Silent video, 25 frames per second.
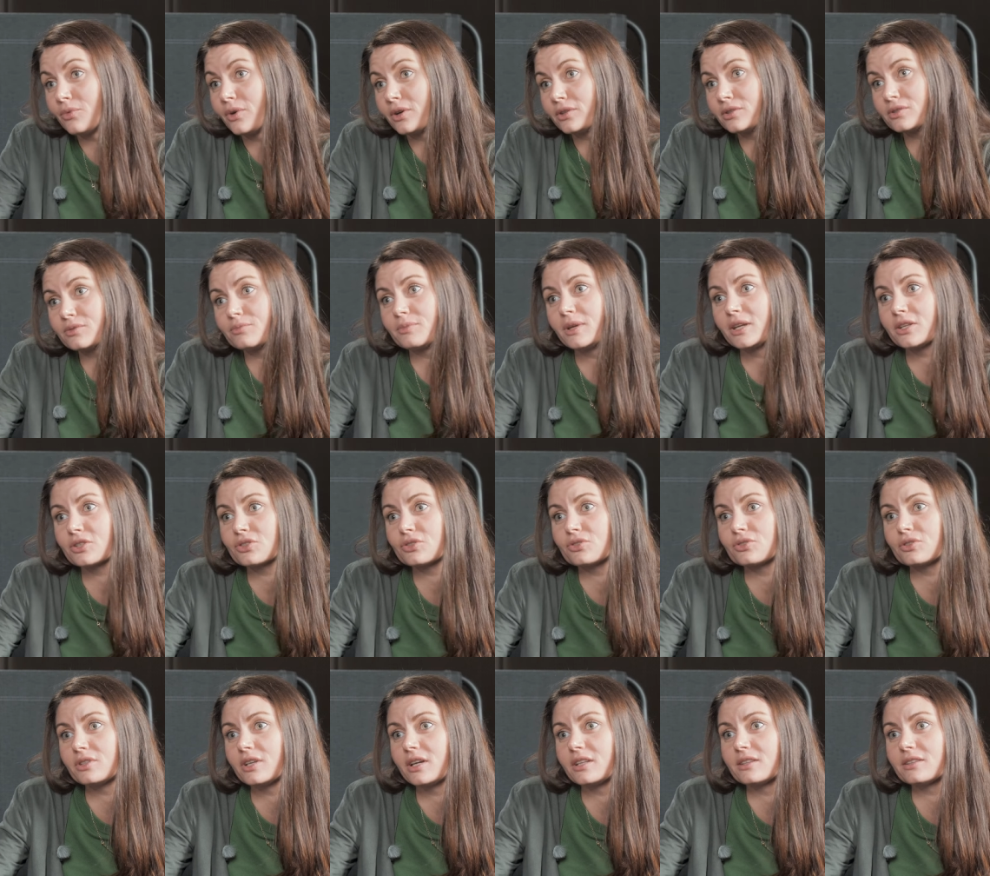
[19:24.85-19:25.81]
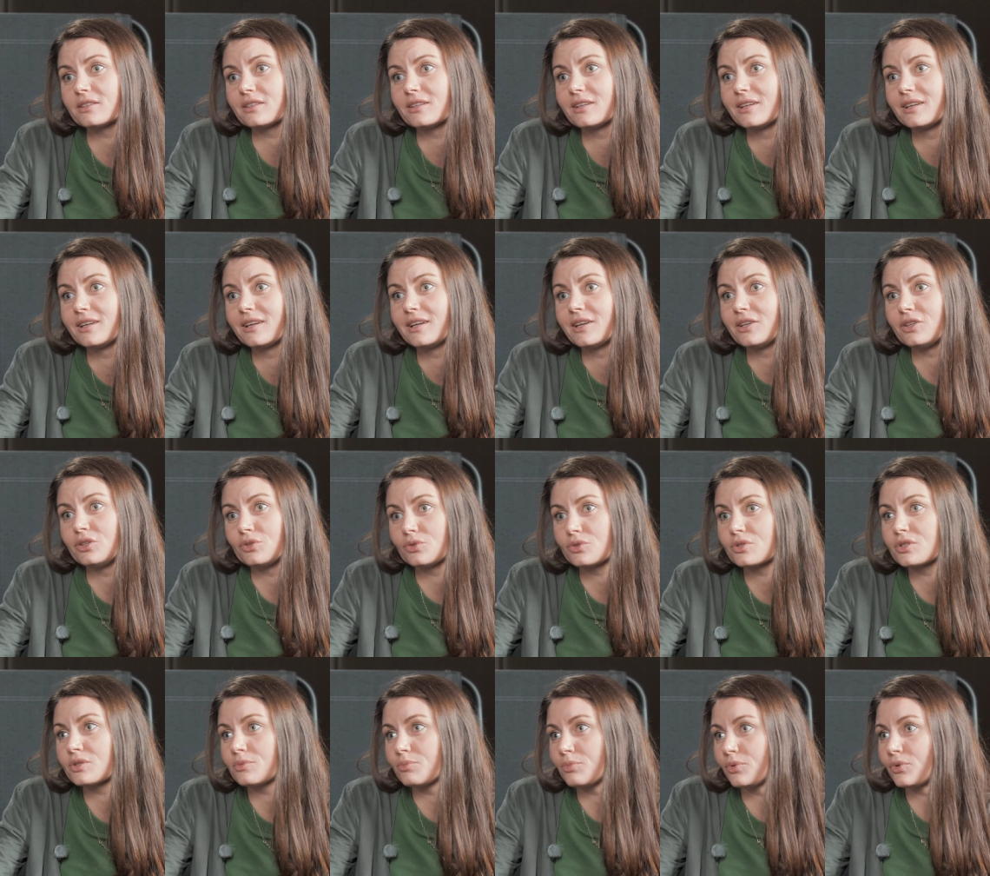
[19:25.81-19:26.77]
want to make sure that
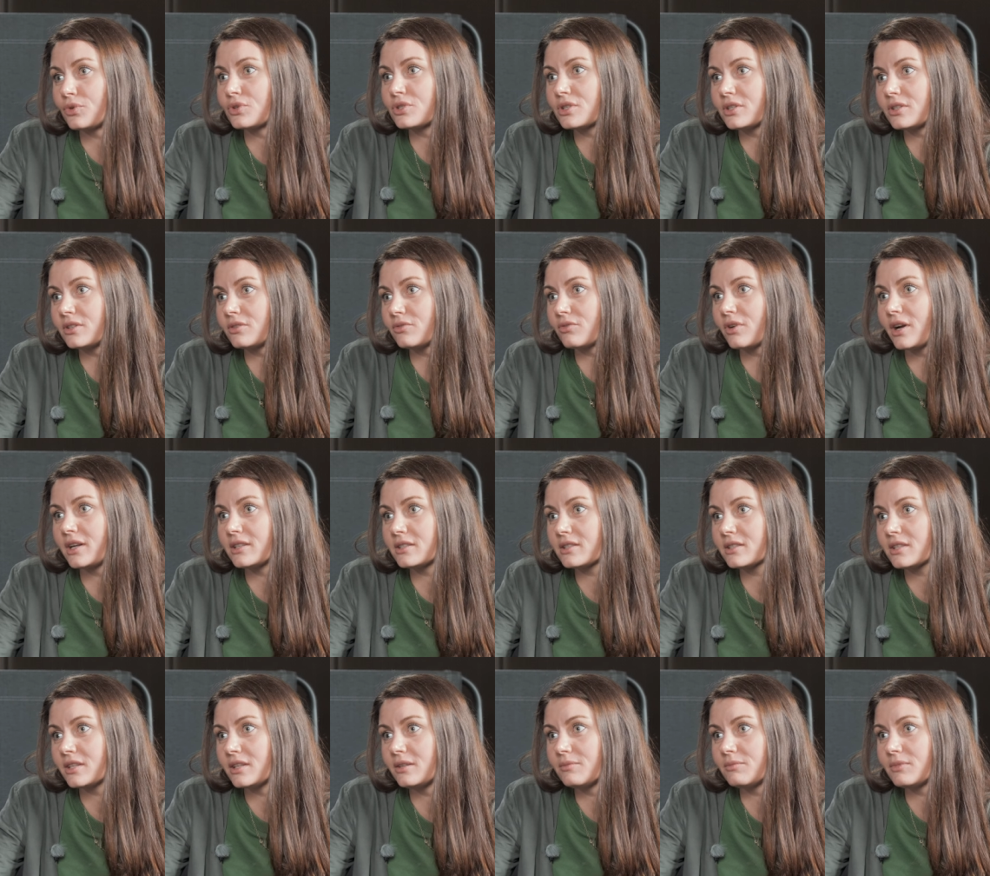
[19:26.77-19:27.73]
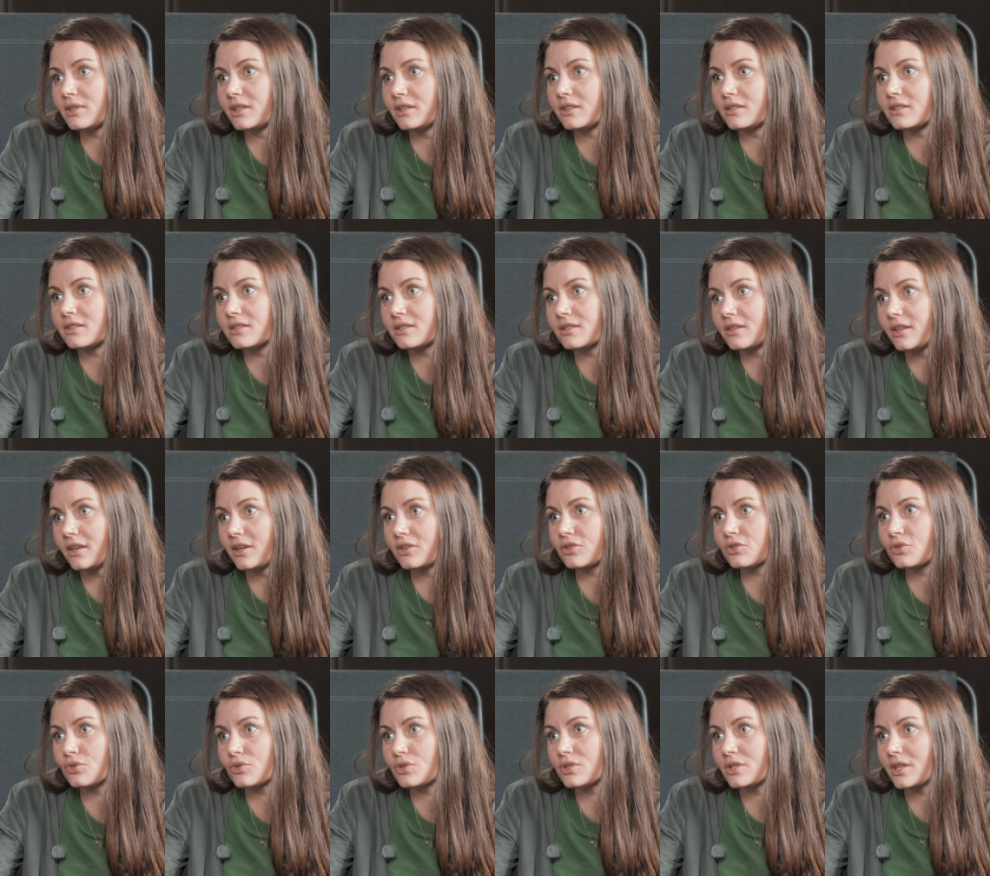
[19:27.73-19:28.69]
you're supporting the right team that is there
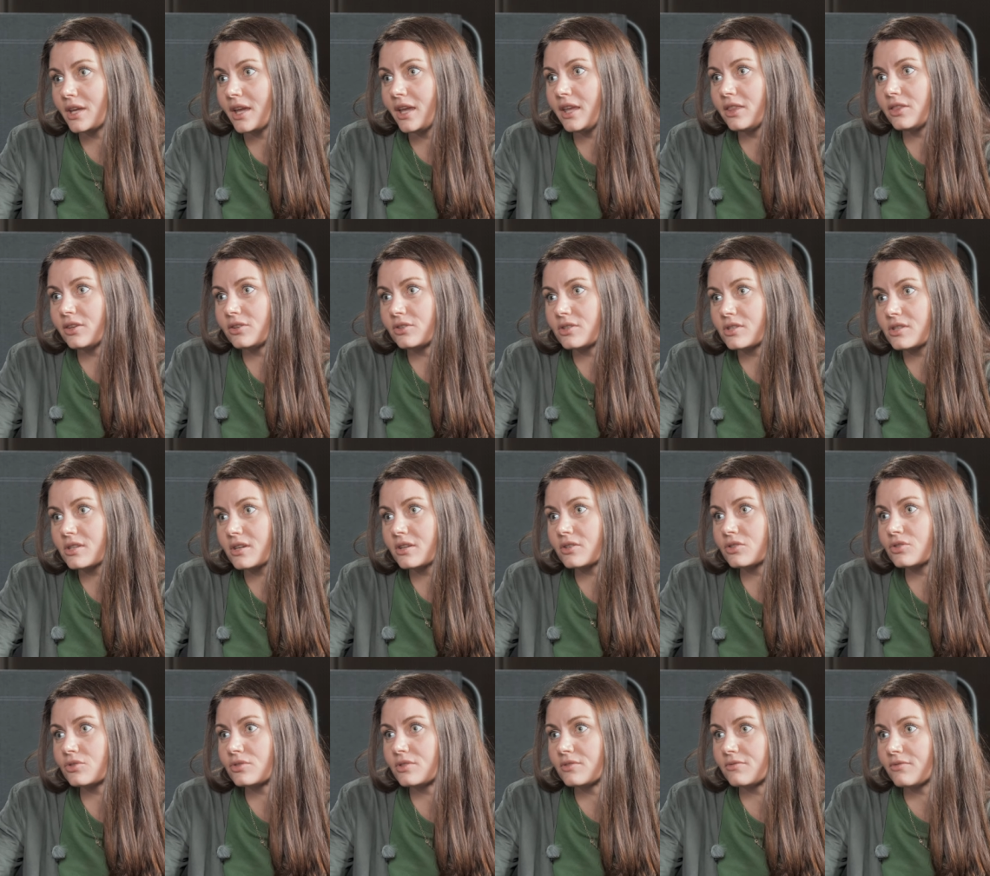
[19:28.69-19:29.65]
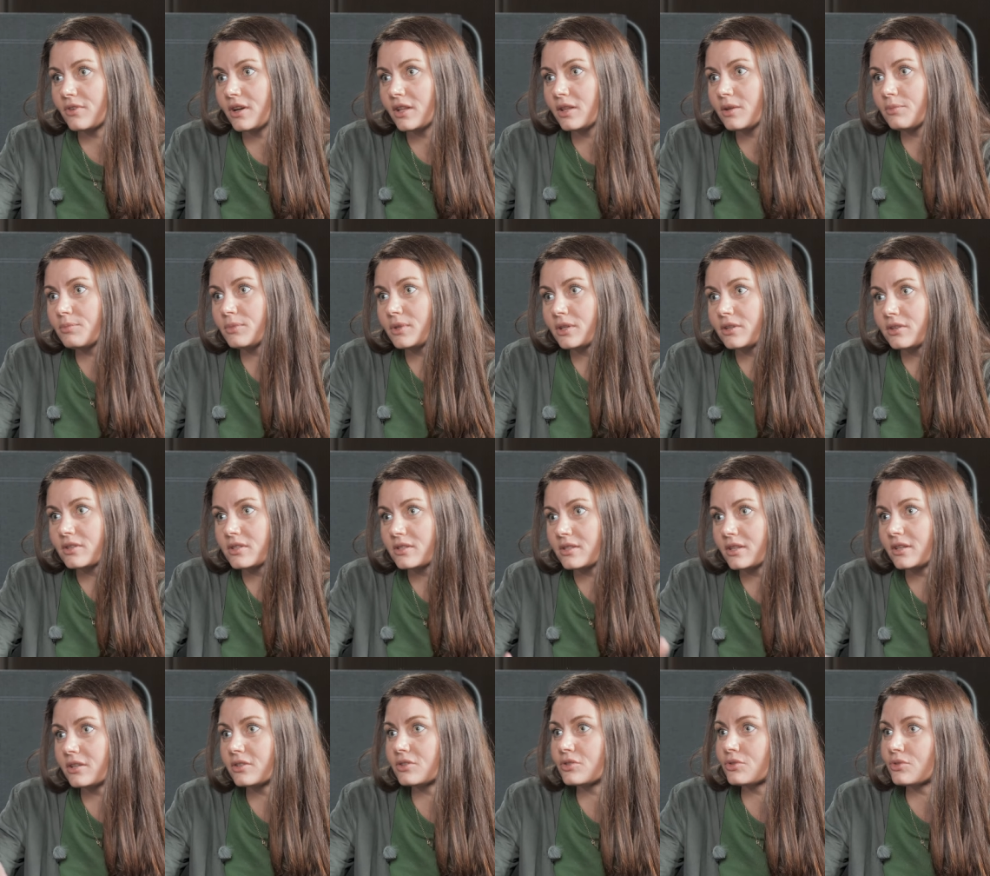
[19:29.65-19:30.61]
to stay, that is there to develop, that is
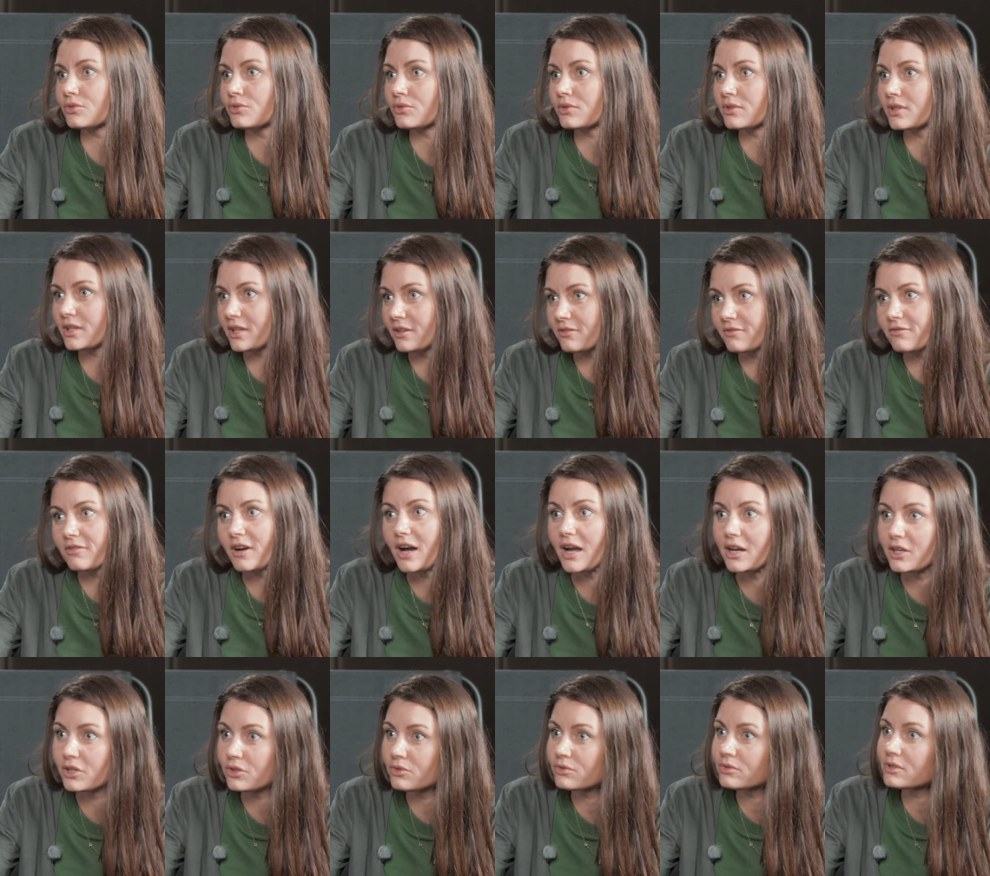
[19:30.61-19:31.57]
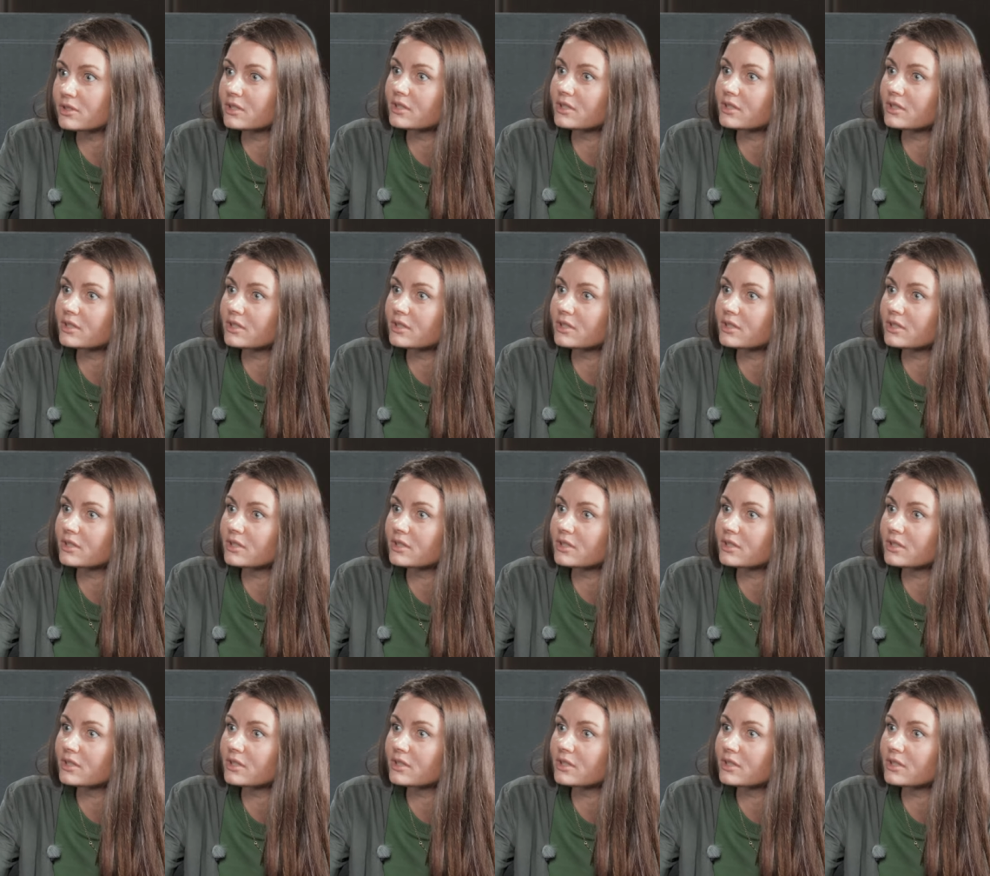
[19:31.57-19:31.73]
there to give value.